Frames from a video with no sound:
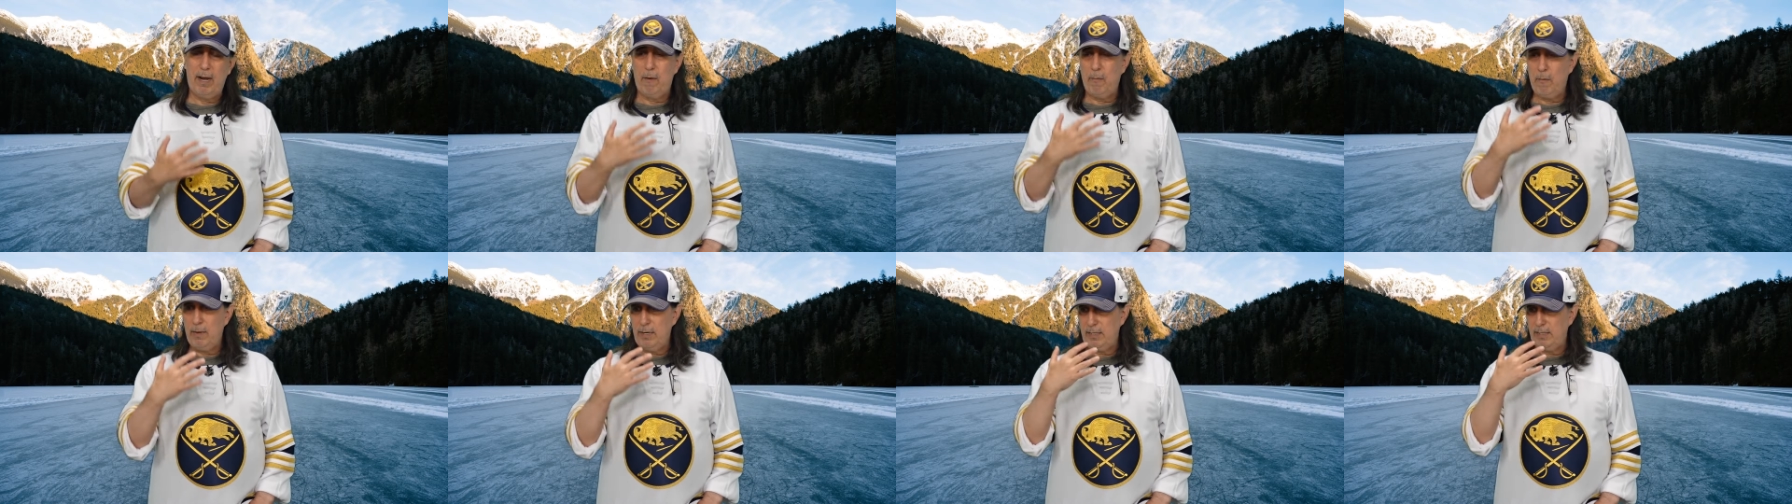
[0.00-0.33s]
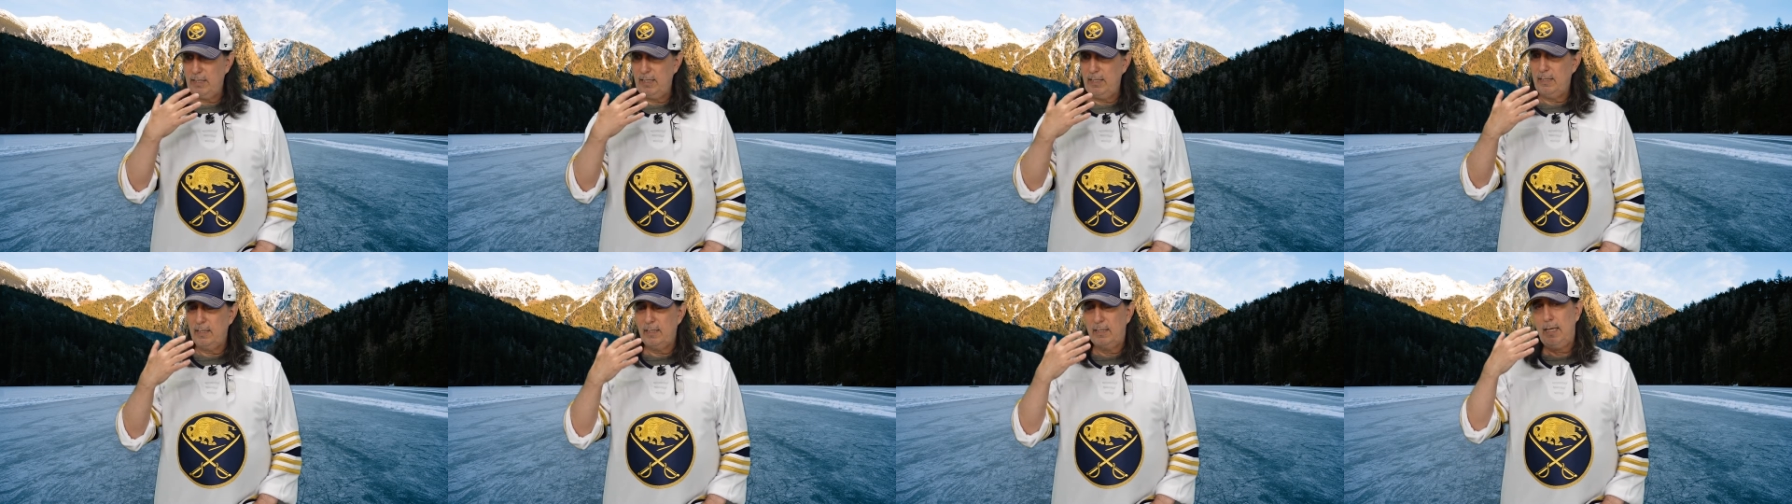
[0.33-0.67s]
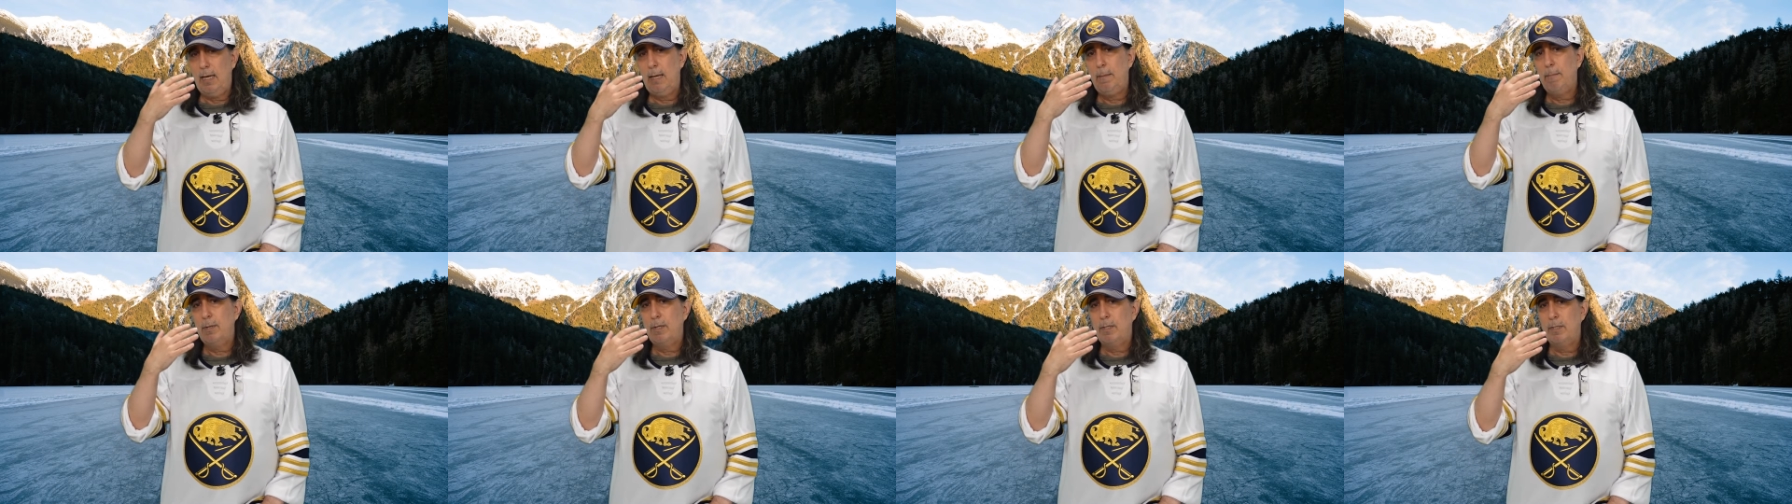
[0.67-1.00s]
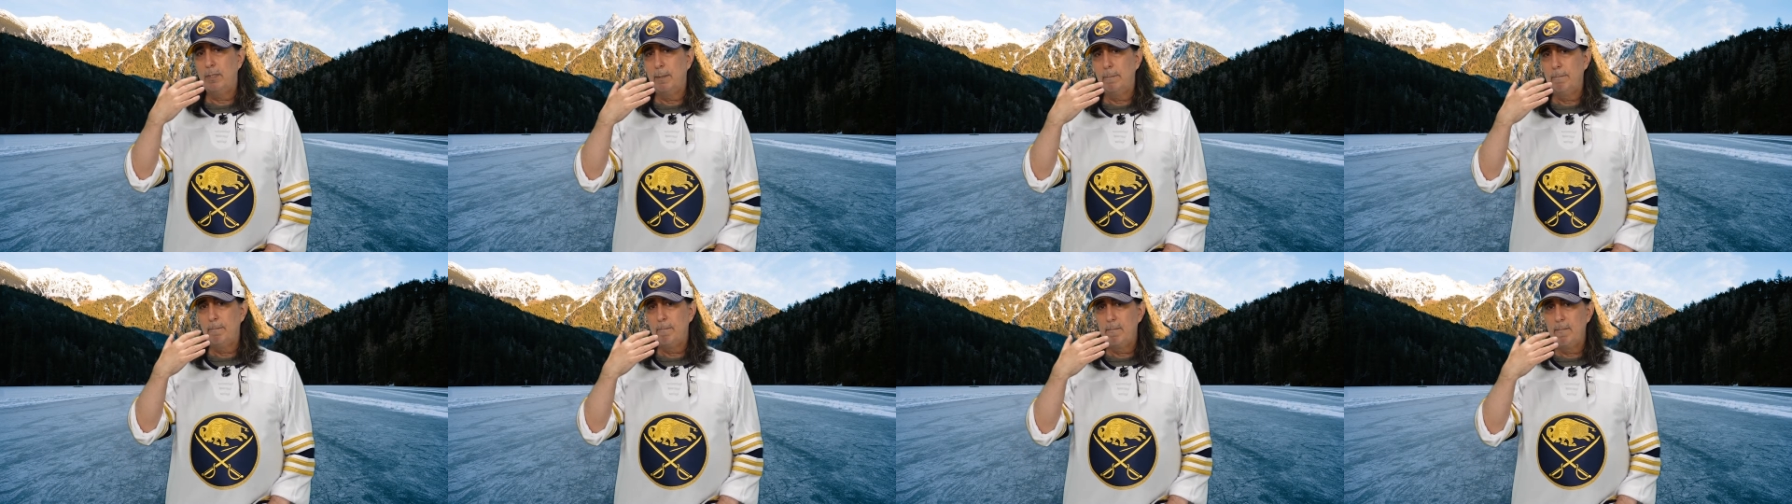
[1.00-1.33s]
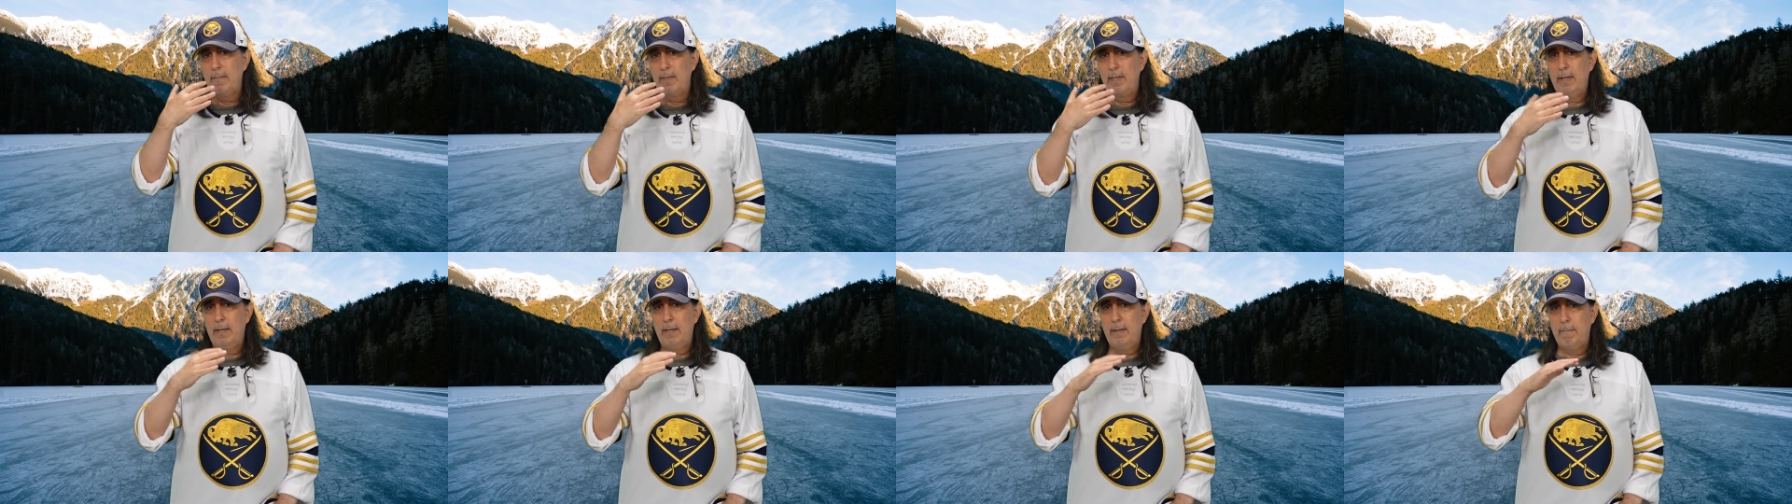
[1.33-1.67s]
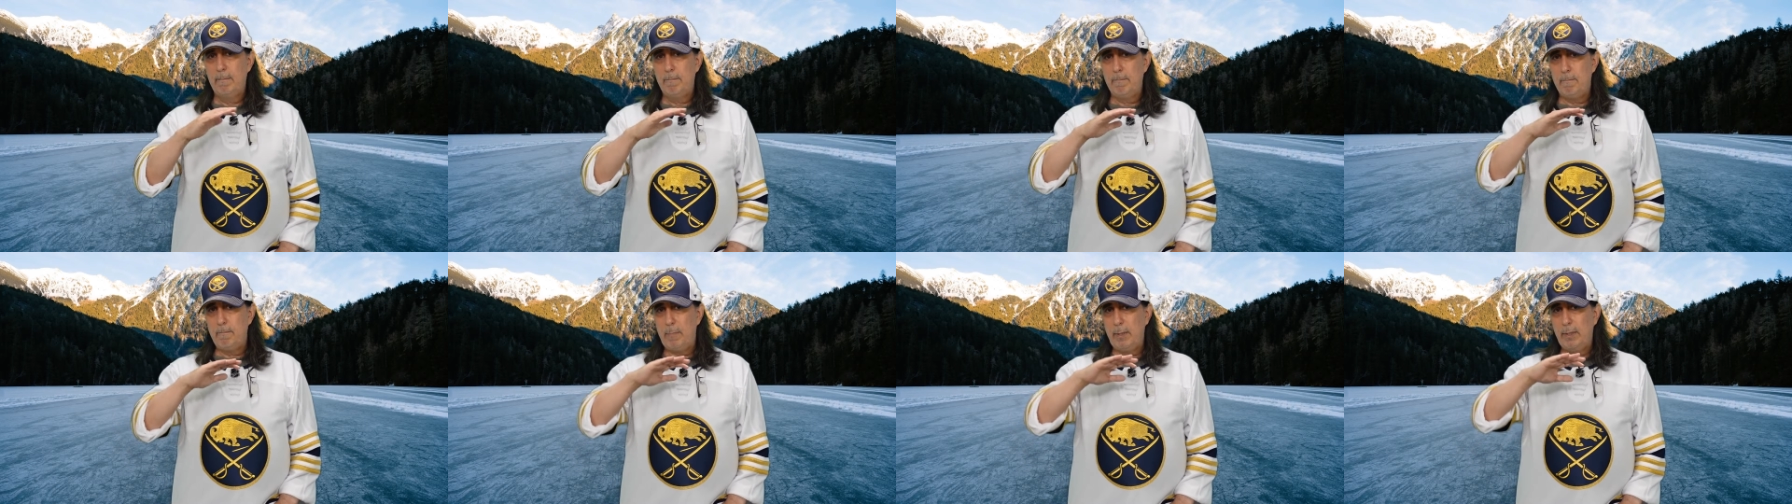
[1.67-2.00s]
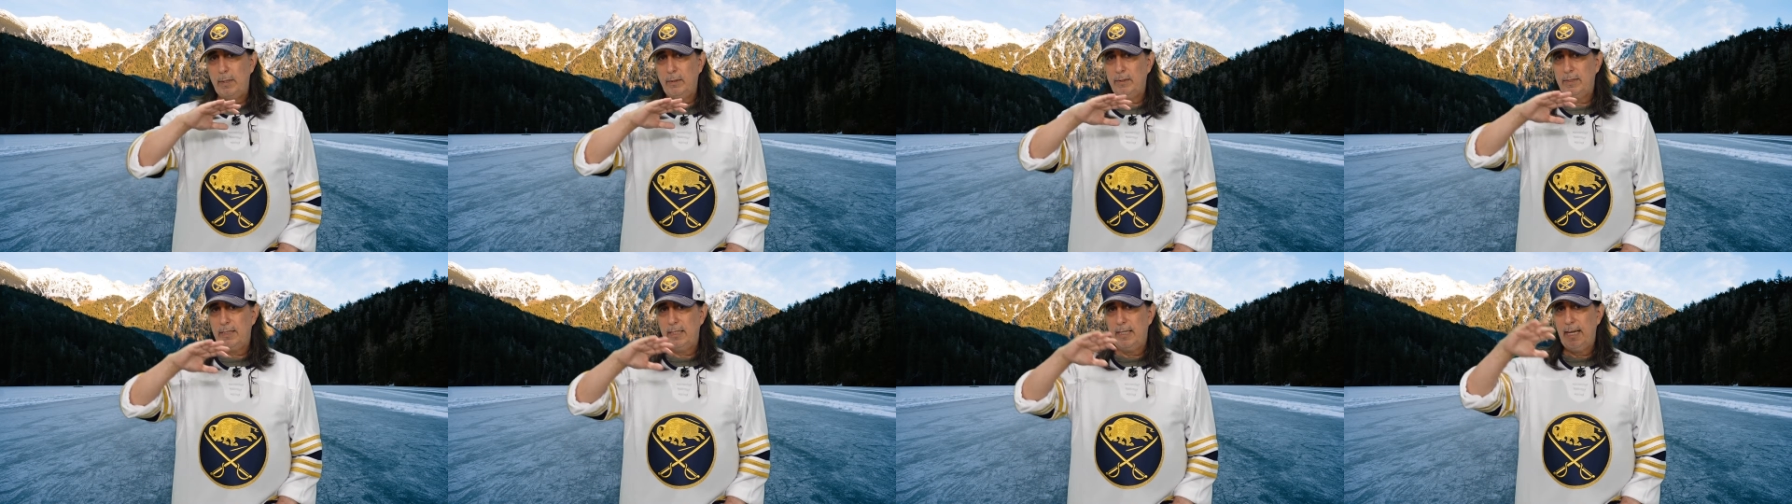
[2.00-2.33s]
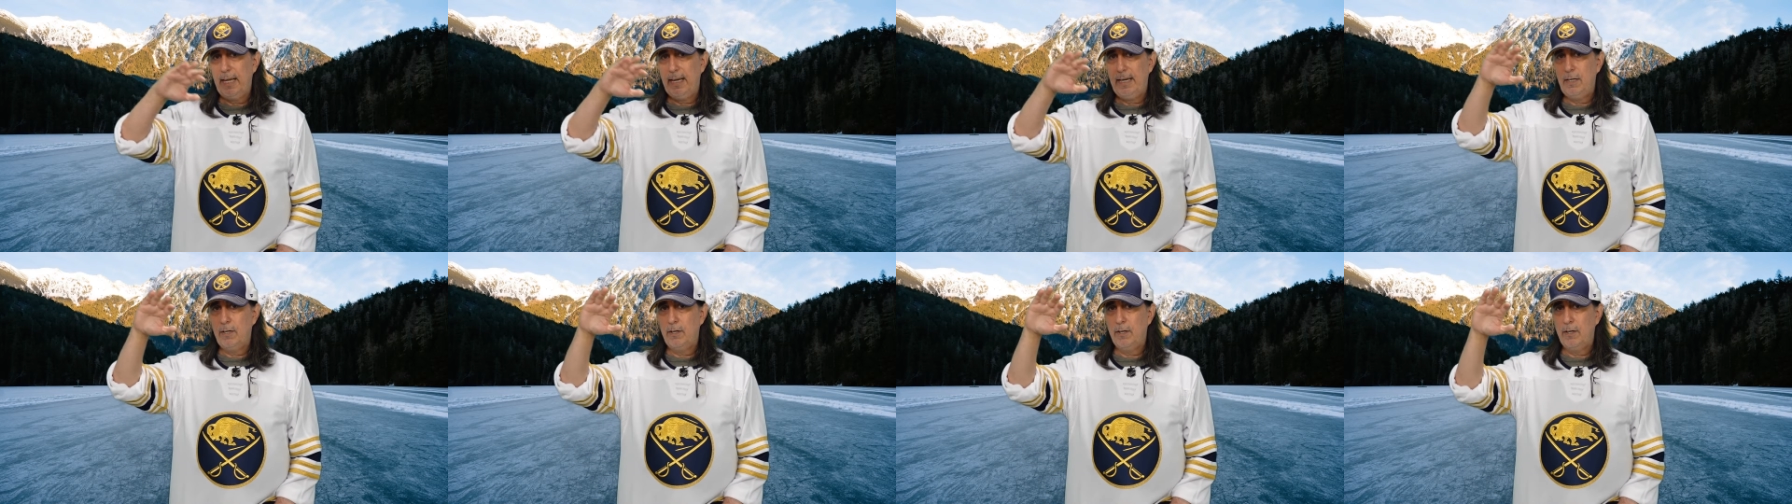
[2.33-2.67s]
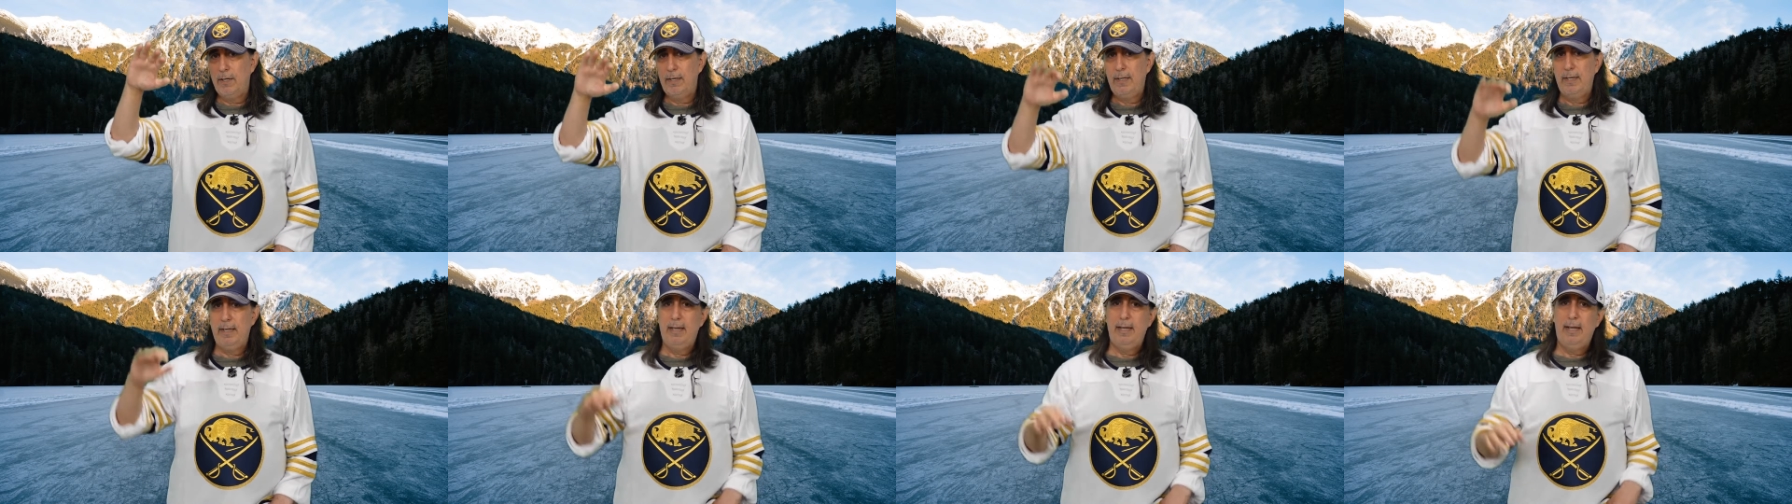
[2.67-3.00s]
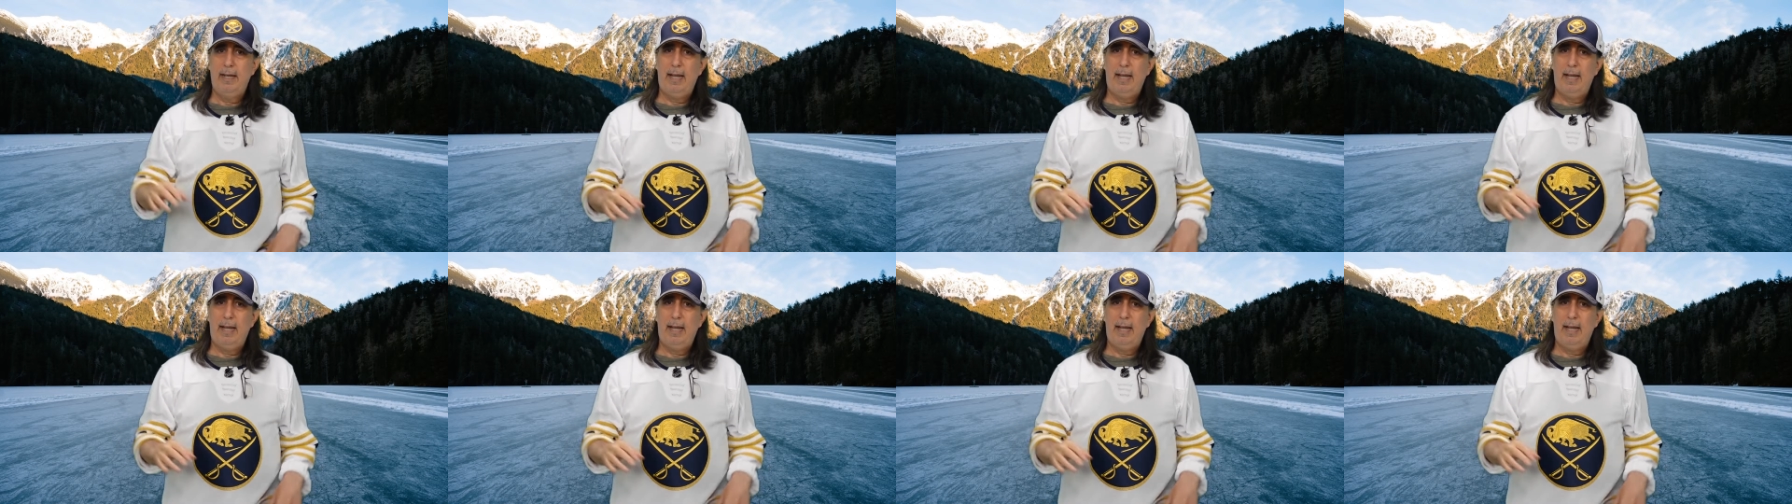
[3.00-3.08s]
I want to see the Sabres build to getting good